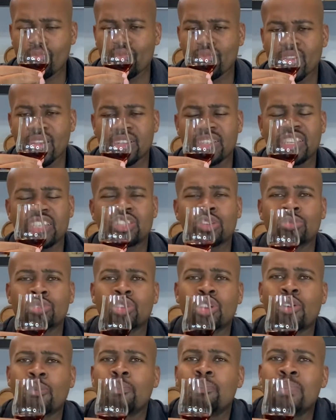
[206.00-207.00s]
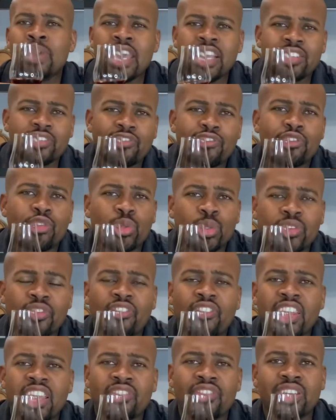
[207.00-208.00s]
There's some sort of baked fruit
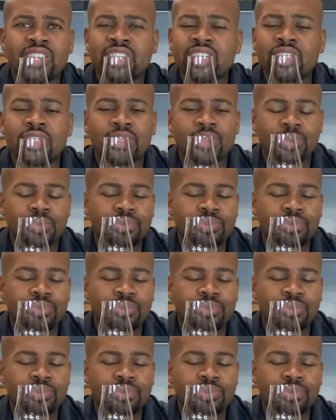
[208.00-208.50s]
flavor to this.